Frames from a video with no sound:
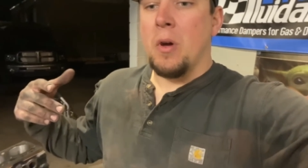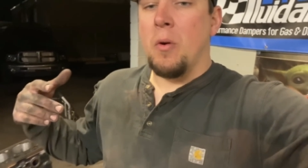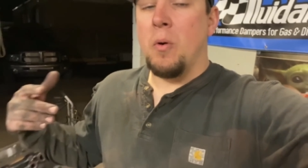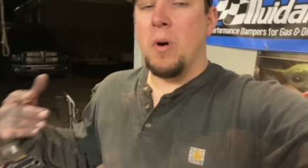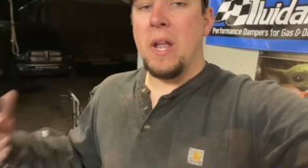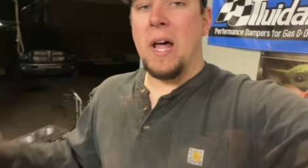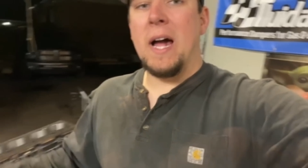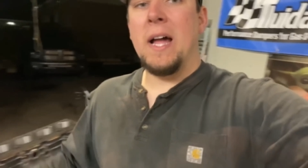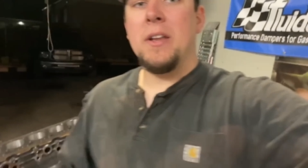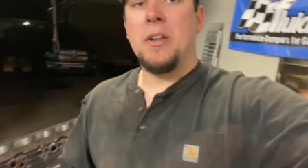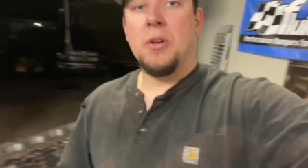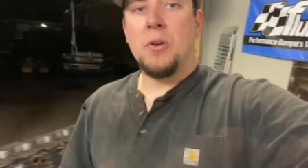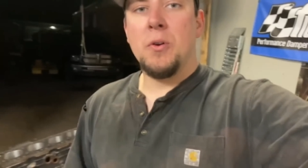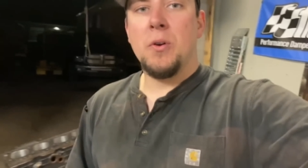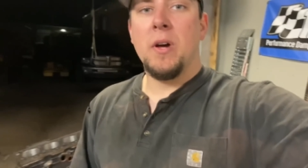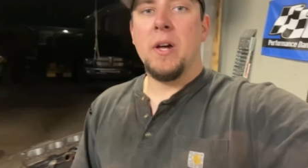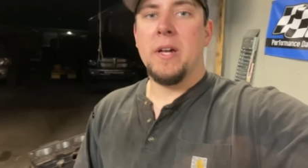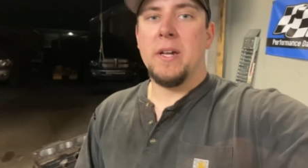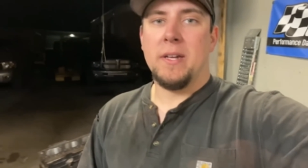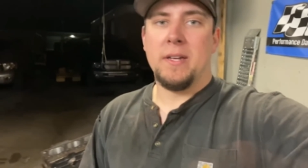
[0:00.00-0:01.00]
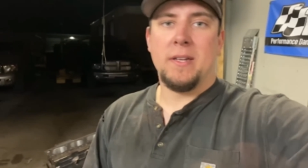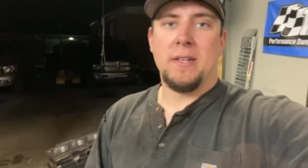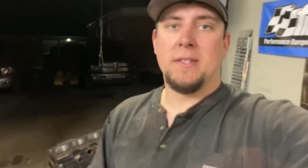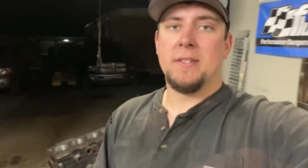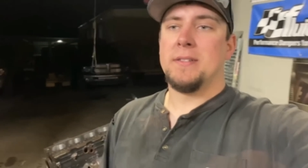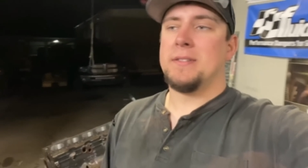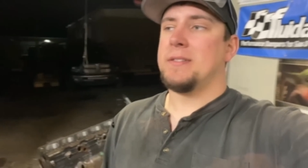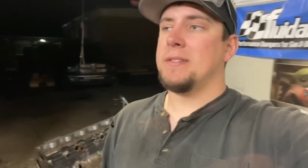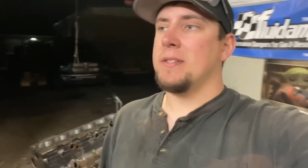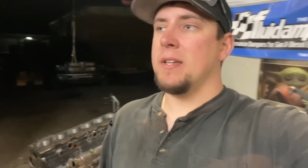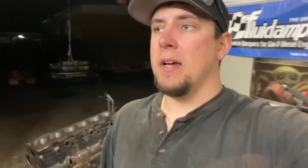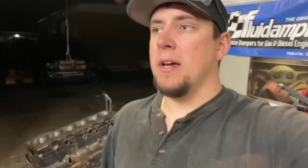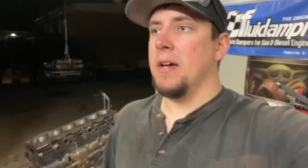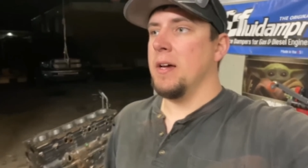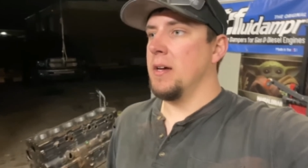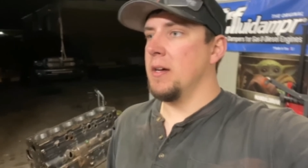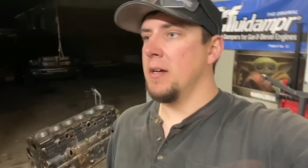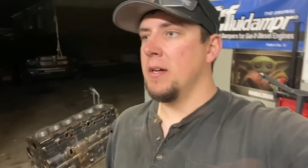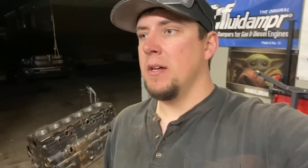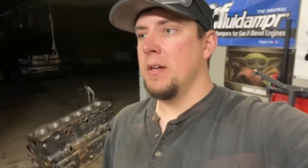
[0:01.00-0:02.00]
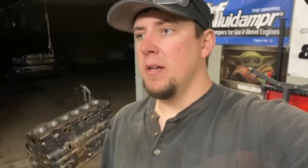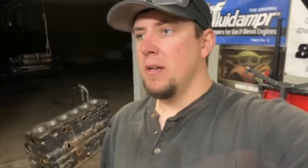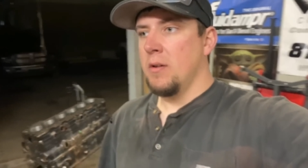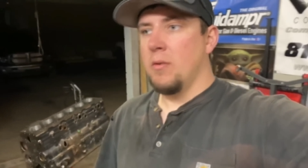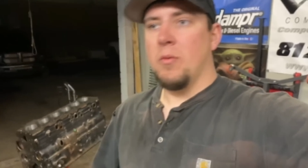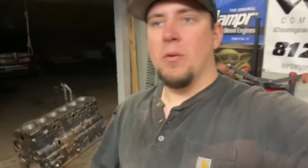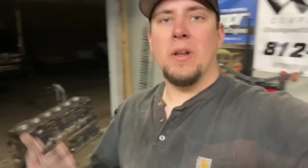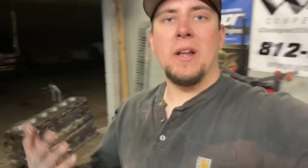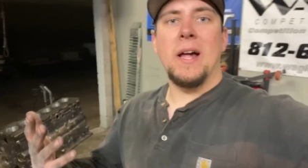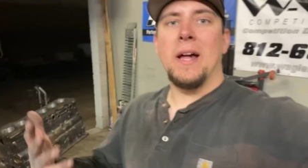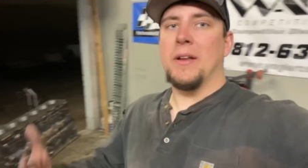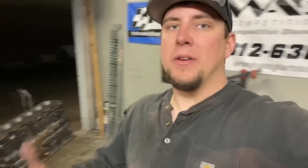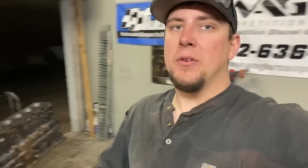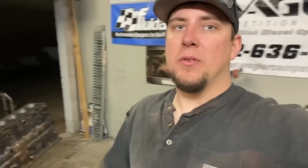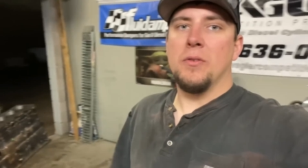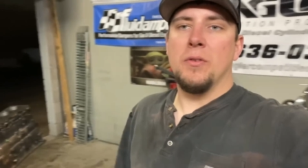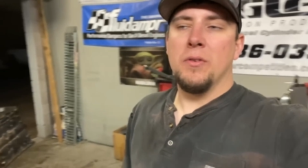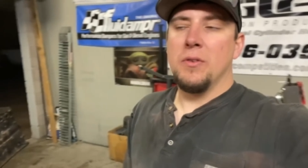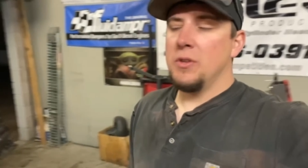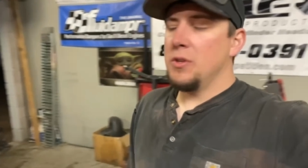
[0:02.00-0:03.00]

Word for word: what I do is what I do.